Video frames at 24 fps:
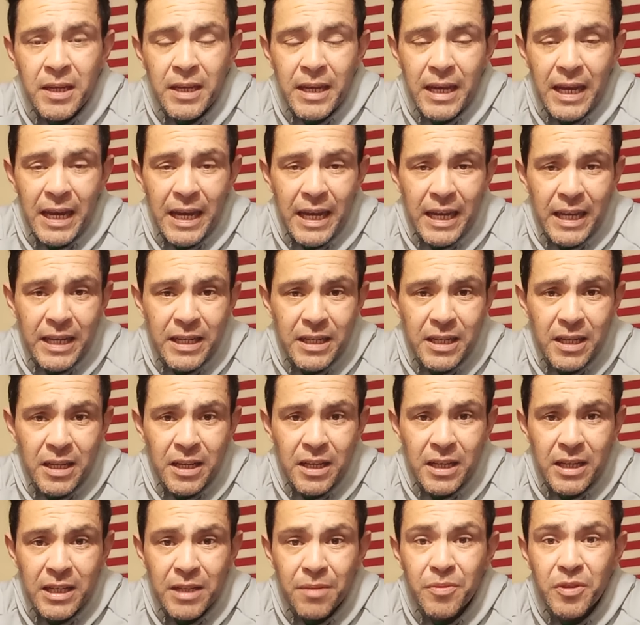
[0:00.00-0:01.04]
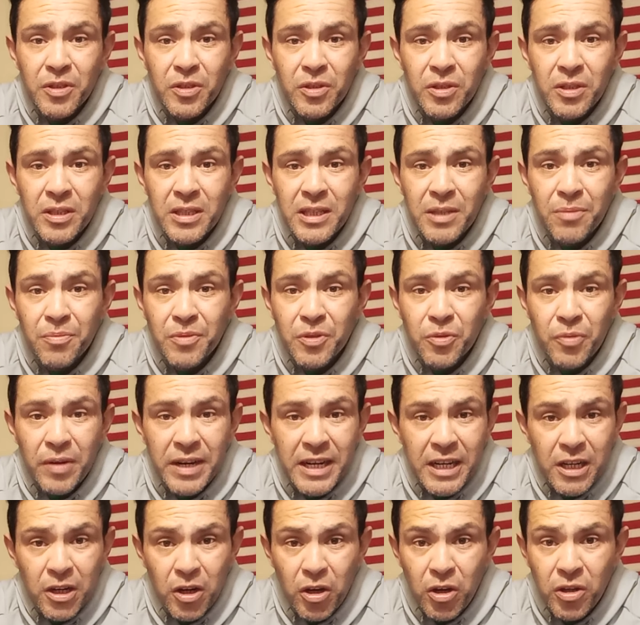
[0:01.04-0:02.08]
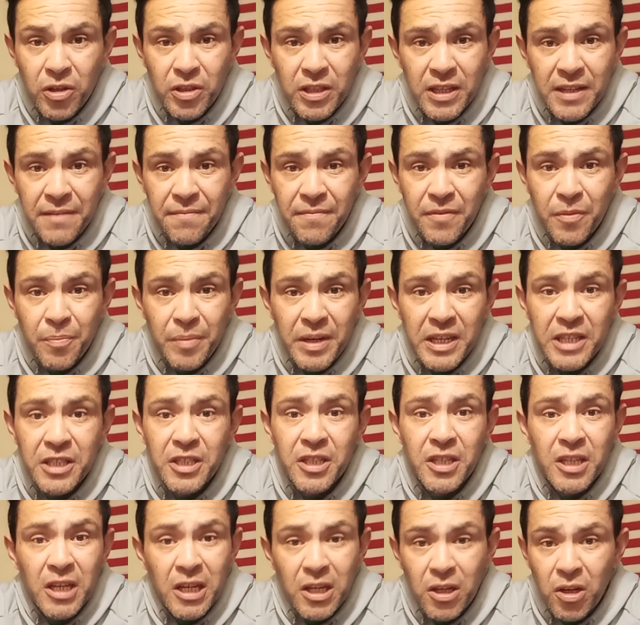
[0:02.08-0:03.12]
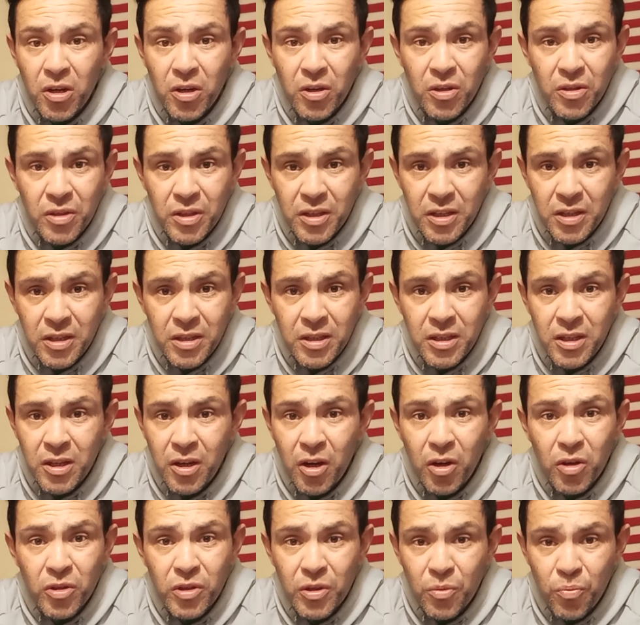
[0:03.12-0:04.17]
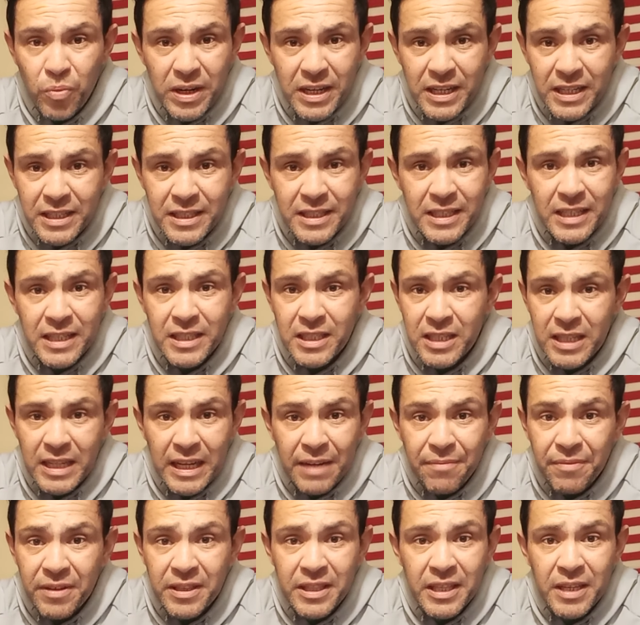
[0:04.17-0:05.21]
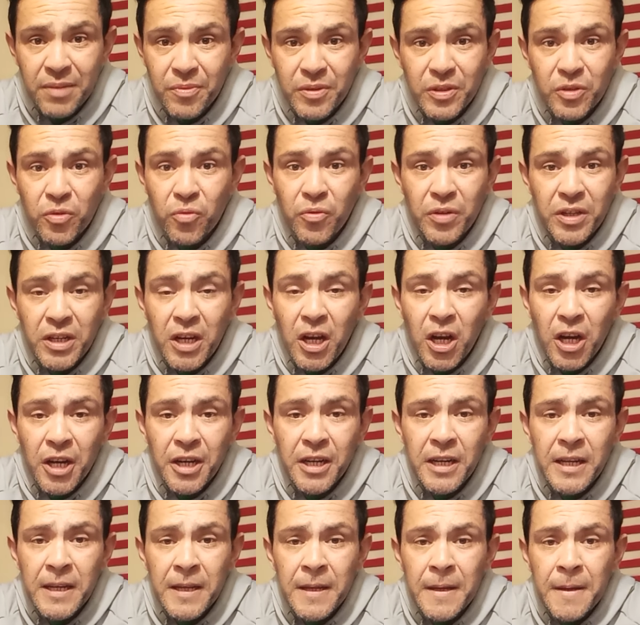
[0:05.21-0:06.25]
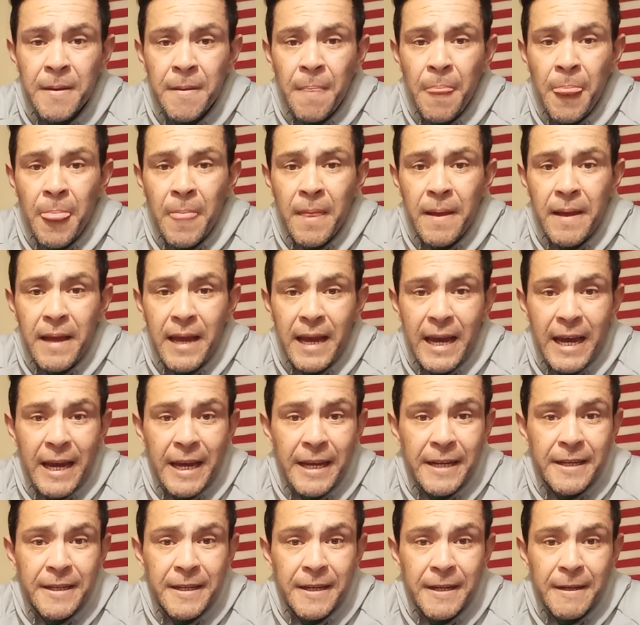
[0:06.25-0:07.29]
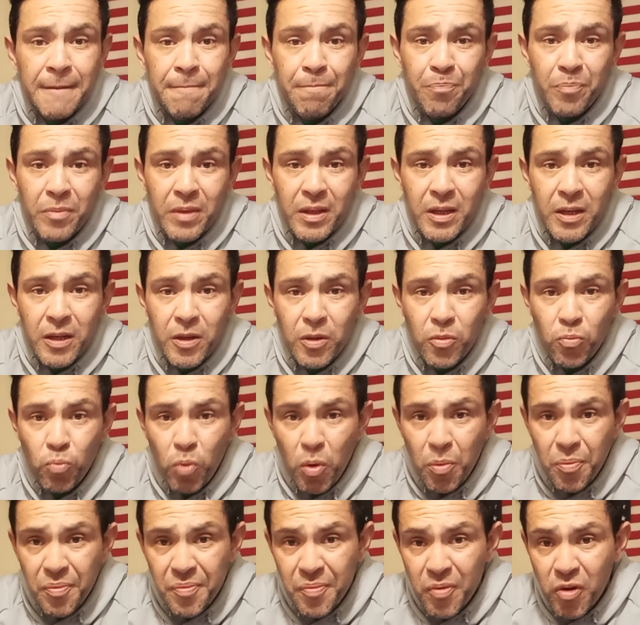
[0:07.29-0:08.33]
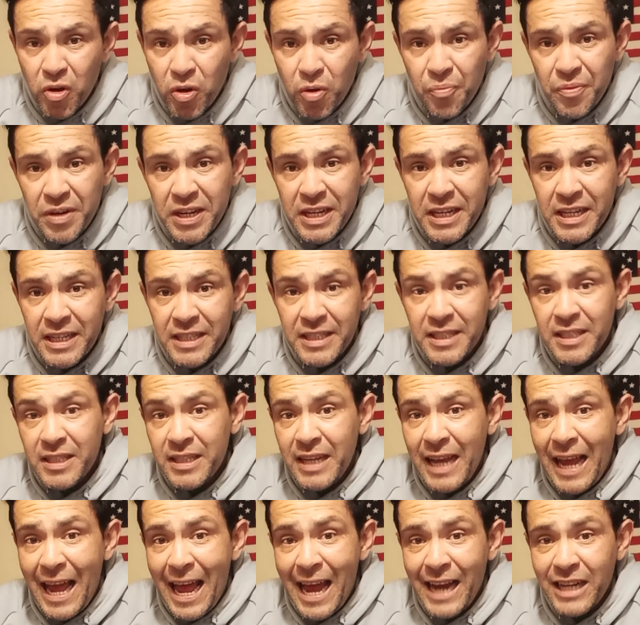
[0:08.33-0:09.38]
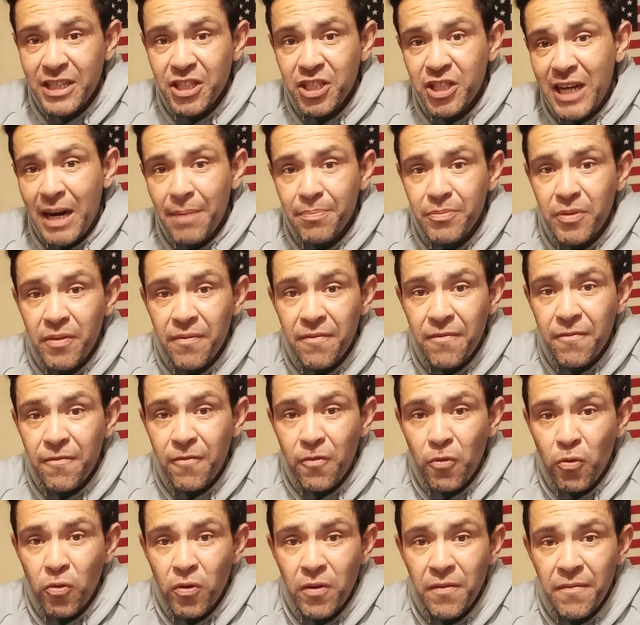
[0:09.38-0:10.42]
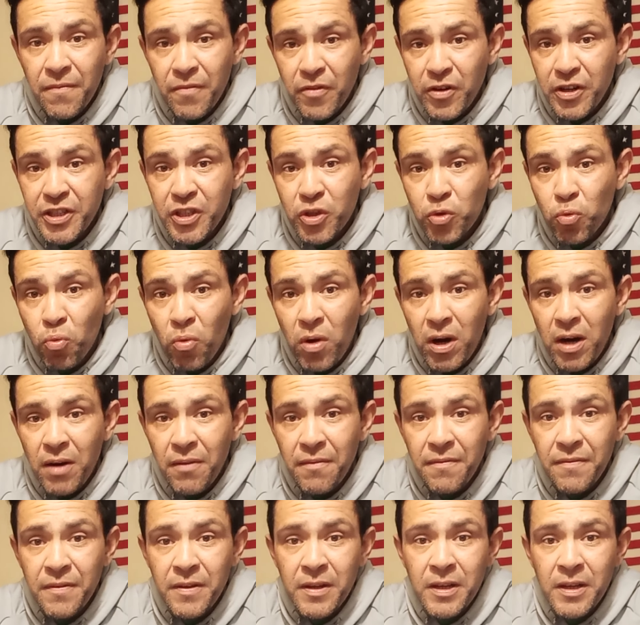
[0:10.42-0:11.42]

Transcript: And uh, he was he was writing all the information and all the all the witnesses and everything was going on. And um, what we're going to read is Acts chapter 4 verse 12.